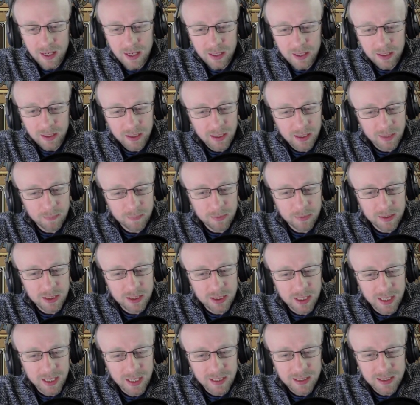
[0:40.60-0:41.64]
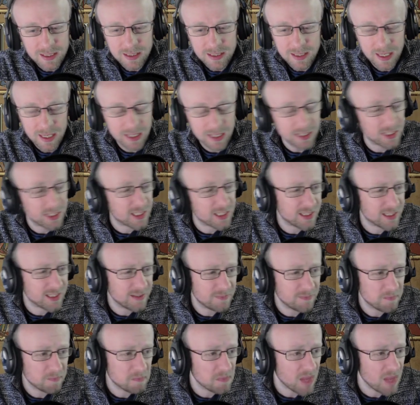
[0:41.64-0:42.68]
Kipchak states.
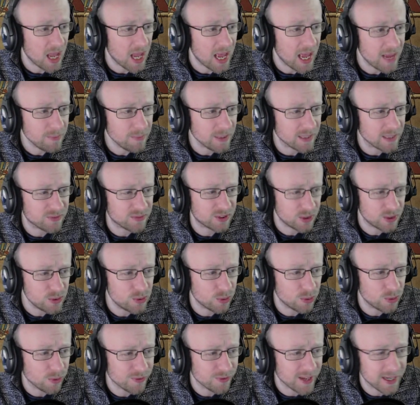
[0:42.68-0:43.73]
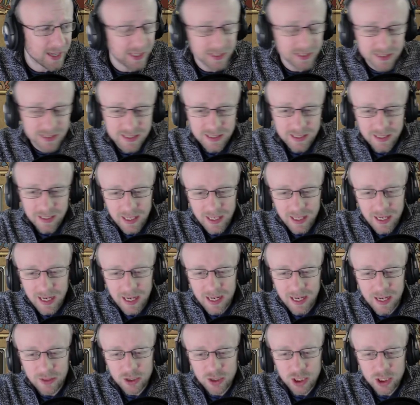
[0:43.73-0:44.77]
I'm going to have to Google what that is.
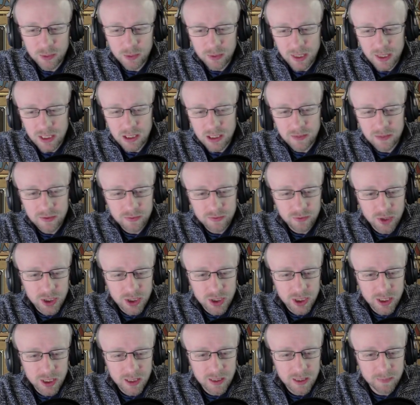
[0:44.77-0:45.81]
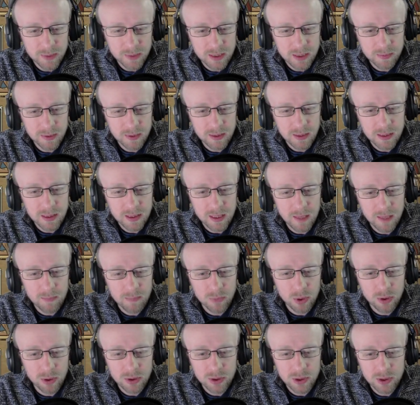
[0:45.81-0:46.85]
The subjugation of the Russian participants and
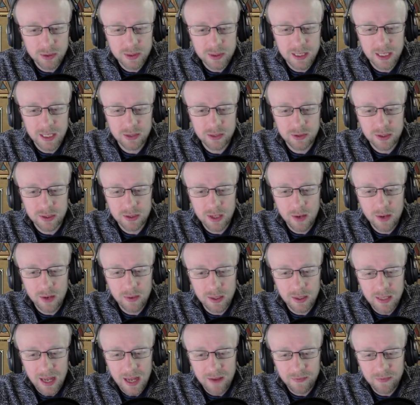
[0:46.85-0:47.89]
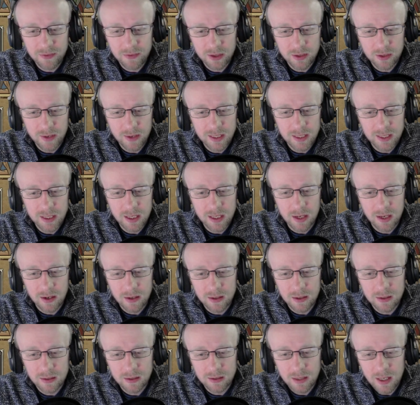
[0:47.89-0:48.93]
more 2 centuries. The only death of the Great
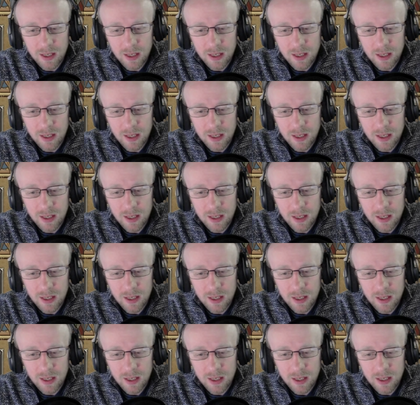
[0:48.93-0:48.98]
Khan